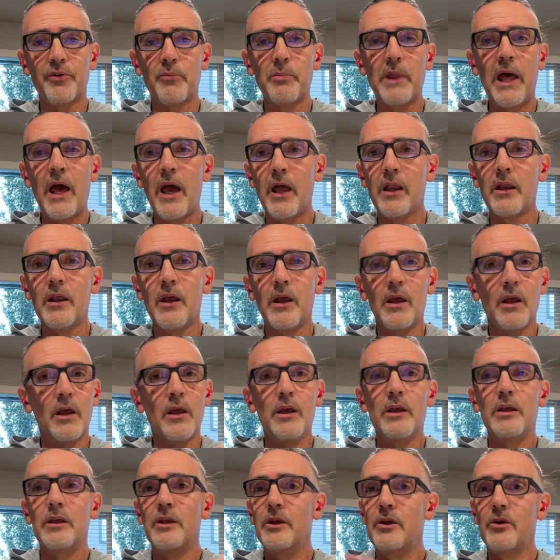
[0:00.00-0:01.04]
from that,
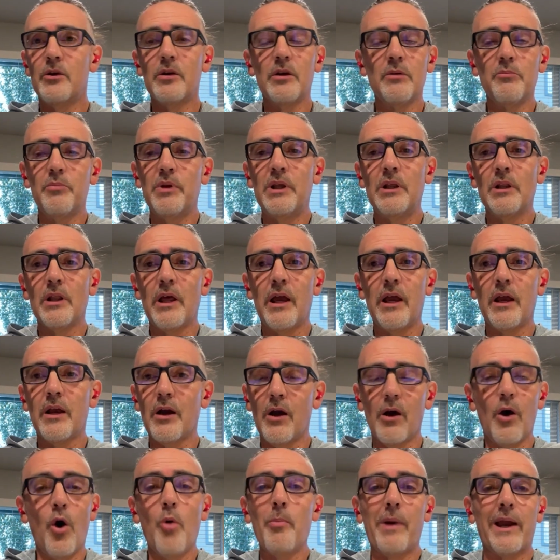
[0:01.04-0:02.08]
you can be like,
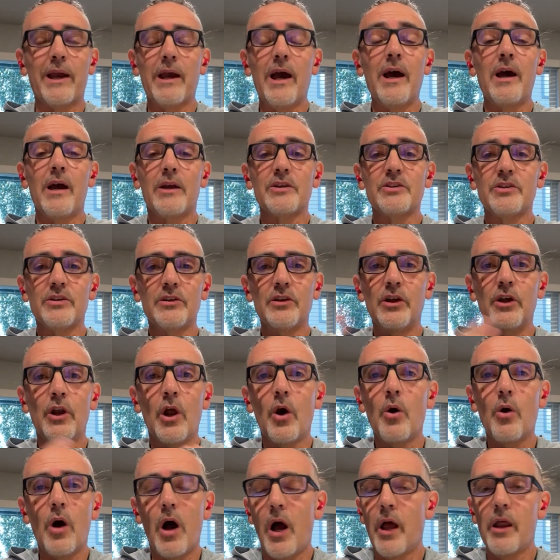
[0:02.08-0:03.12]
oh my gosh,
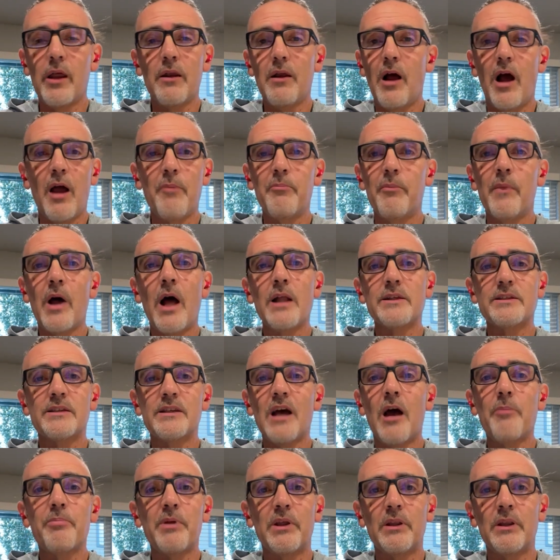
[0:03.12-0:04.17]
I'm not
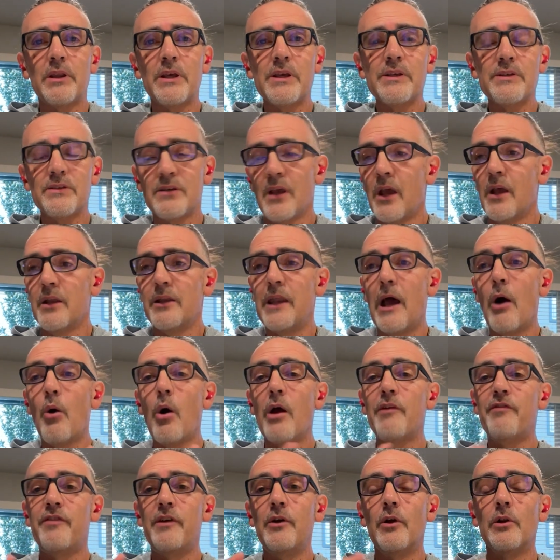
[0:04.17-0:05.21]
stopping this. Now
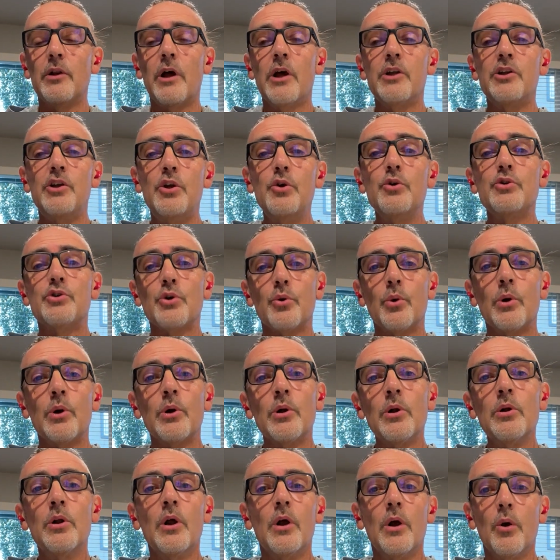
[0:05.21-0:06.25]
I feel
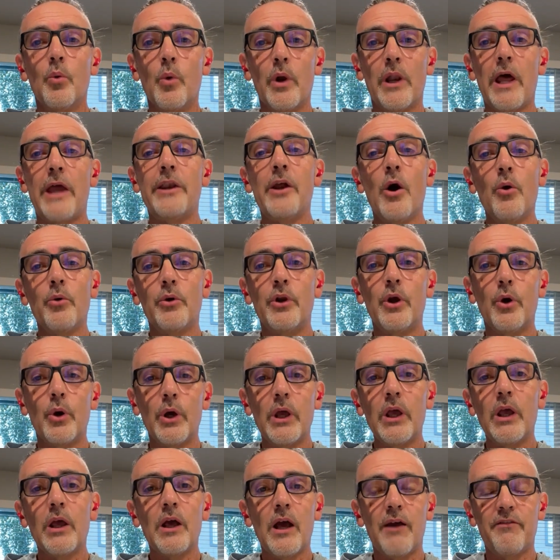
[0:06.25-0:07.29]
unusual when I don't do
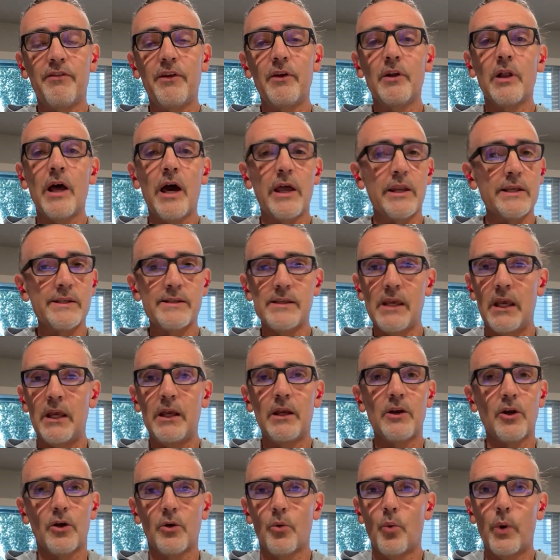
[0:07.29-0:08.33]
it. I feel out of
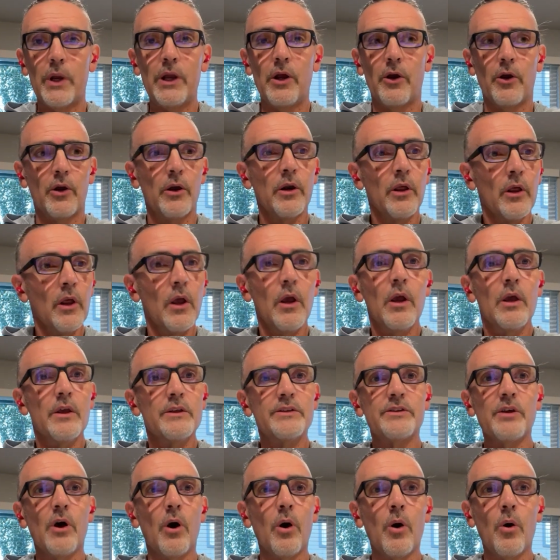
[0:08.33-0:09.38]
sync or weird.
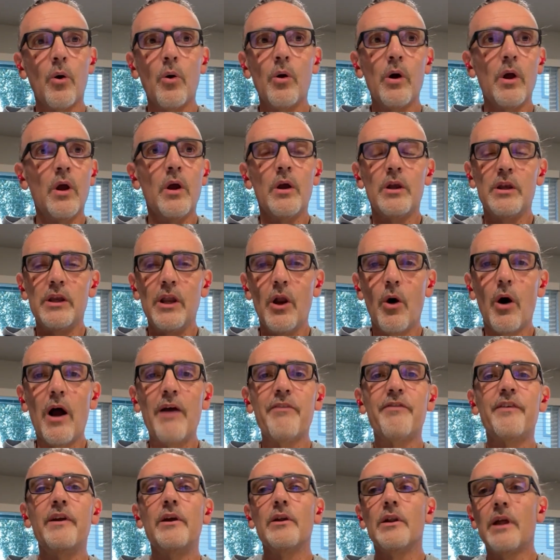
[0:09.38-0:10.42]
So, I
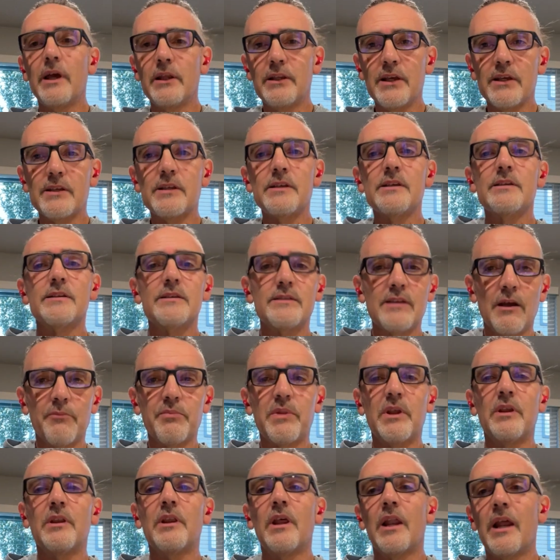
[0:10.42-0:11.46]
feel like this is
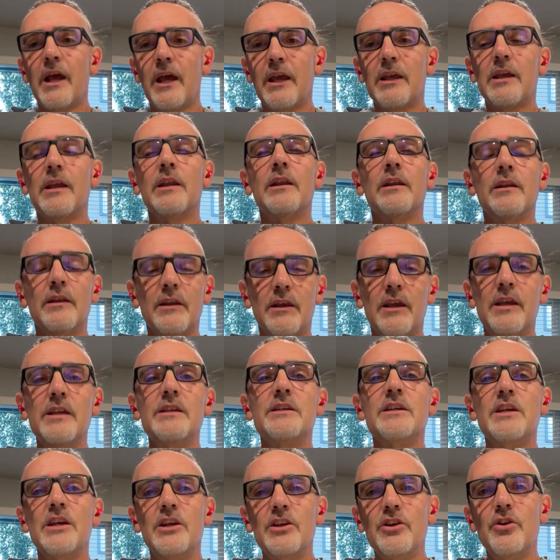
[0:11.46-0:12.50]
something that I can
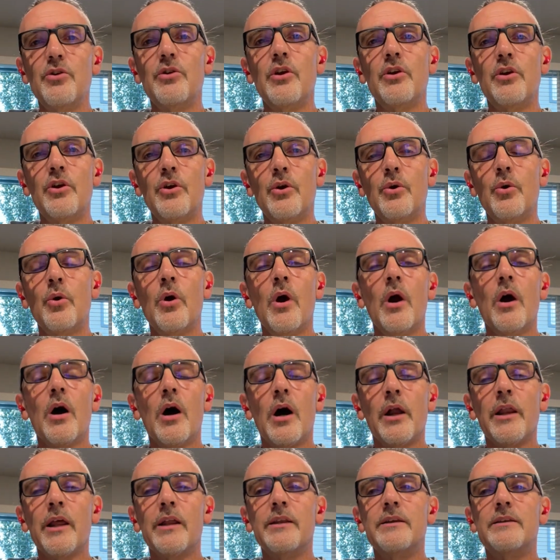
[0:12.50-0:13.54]
continue to do
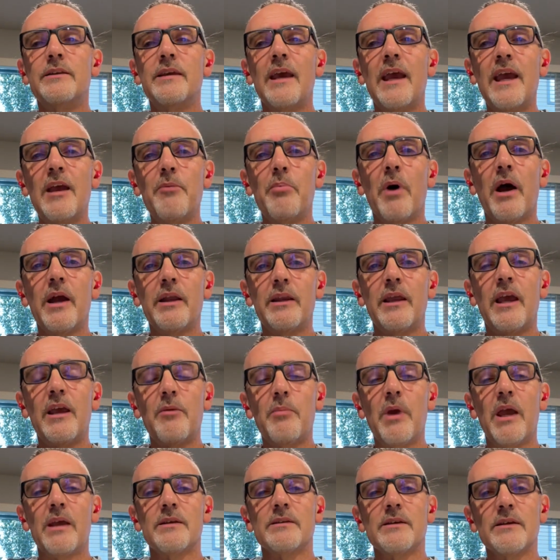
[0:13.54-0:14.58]
on a
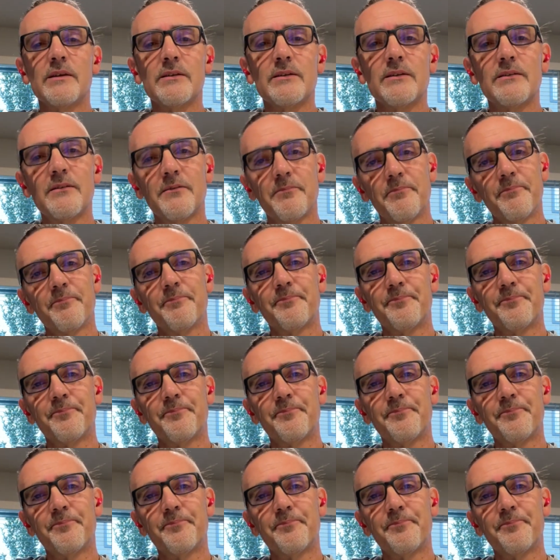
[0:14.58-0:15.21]
day-by-day basis.